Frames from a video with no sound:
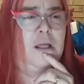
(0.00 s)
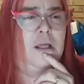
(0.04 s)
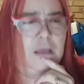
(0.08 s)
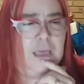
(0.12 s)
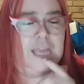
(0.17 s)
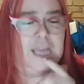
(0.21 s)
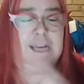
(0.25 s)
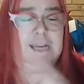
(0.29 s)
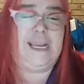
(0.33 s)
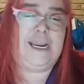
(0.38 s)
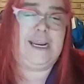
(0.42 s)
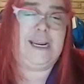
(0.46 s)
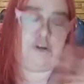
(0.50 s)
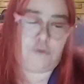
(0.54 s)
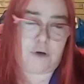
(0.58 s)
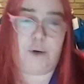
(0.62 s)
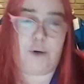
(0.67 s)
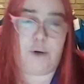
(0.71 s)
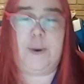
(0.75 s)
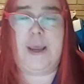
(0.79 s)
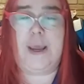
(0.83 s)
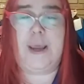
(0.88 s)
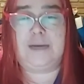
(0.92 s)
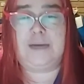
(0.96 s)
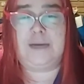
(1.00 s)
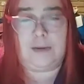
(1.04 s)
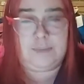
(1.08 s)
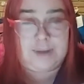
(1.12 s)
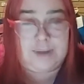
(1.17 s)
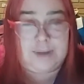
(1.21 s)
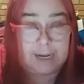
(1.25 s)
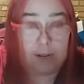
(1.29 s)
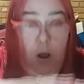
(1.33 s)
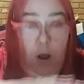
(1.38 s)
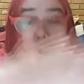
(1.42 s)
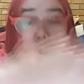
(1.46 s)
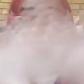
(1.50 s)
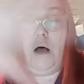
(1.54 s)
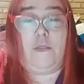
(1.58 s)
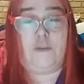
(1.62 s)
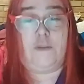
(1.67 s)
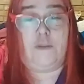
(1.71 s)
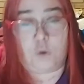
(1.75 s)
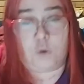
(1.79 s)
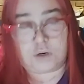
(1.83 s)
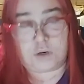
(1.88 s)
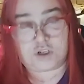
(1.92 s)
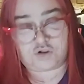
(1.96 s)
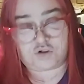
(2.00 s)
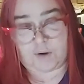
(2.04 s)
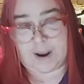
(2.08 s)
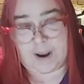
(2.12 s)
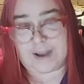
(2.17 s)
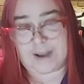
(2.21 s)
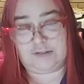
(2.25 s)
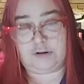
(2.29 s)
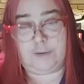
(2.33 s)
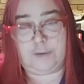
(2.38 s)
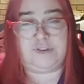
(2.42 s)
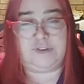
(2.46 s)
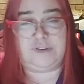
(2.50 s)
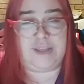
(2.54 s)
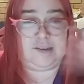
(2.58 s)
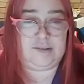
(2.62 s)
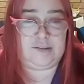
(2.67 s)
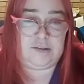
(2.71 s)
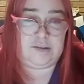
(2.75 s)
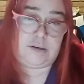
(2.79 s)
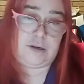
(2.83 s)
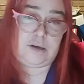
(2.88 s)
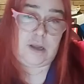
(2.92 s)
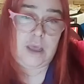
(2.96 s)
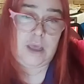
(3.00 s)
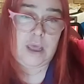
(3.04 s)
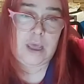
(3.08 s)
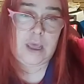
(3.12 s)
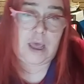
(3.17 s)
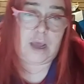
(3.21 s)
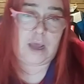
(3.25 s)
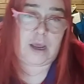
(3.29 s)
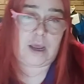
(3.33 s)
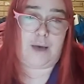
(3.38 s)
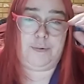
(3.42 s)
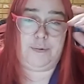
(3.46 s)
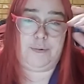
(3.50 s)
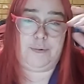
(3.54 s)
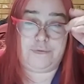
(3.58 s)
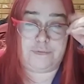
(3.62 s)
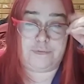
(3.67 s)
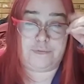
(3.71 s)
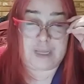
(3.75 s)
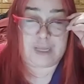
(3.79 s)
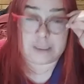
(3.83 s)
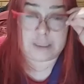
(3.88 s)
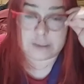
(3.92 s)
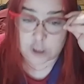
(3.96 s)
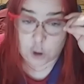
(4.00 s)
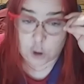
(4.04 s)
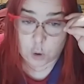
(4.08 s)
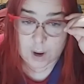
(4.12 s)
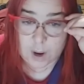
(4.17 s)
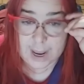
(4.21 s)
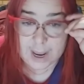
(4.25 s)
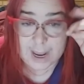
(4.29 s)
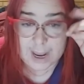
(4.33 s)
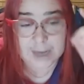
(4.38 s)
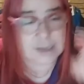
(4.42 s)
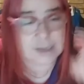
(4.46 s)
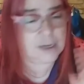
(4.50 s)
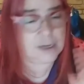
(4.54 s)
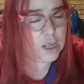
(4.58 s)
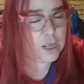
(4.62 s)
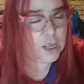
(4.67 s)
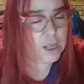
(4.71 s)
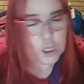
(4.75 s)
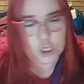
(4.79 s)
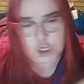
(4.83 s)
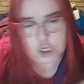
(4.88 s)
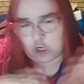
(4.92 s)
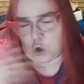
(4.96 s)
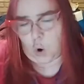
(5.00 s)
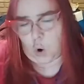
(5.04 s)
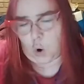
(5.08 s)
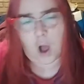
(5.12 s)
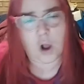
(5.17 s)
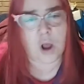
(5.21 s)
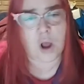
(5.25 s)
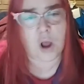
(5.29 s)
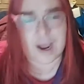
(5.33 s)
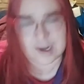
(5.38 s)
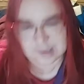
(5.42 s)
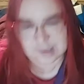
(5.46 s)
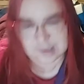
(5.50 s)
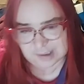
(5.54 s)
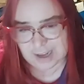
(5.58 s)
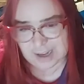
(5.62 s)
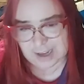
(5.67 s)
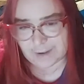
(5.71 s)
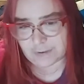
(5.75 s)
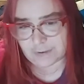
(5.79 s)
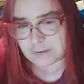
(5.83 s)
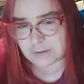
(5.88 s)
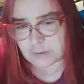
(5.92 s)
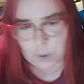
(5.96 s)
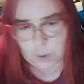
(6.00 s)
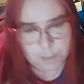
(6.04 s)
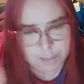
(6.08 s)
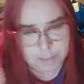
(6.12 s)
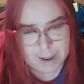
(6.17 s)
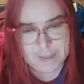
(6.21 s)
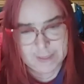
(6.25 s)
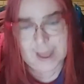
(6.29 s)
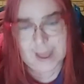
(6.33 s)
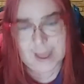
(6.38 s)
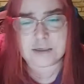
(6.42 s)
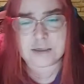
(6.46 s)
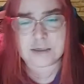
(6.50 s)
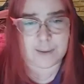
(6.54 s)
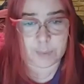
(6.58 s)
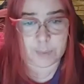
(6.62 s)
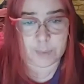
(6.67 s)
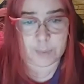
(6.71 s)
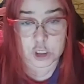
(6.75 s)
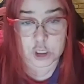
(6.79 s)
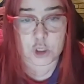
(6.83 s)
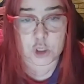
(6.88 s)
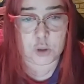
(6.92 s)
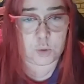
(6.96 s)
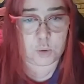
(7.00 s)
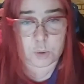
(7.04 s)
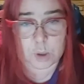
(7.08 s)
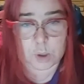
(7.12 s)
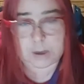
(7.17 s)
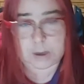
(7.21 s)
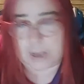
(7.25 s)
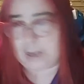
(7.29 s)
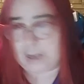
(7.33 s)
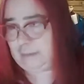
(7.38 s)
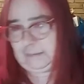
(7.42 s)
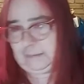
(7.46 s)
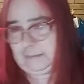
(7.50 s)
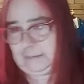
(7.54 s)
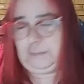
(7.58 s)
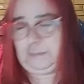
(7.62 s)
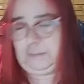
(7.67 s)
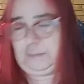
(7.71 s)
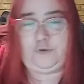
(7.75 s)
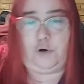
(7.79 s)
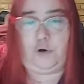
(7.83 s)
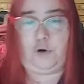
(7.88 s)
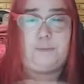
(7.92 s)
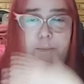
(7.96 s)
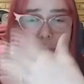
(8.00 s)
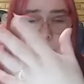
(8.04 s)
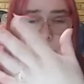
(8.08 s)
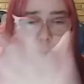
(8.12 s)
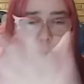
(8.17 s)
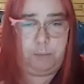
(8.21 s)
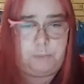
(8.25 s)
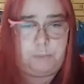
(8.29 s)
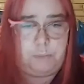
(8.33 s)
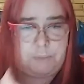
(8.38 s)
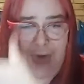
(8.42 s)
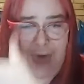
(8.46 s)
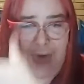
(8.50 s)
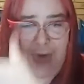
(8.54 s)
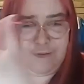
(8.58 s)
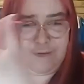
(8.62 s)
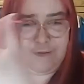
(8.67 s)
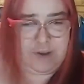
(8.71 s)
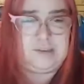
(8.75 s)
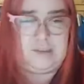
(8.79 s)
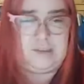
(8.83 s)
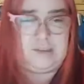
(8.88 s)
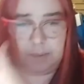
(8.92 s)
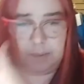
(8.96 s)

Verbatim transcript: And later on, we ended up getting all the court transcripts thanks to a couple from Illinois and you know all kinds of stuff. And so by that time, we knew before the advocacy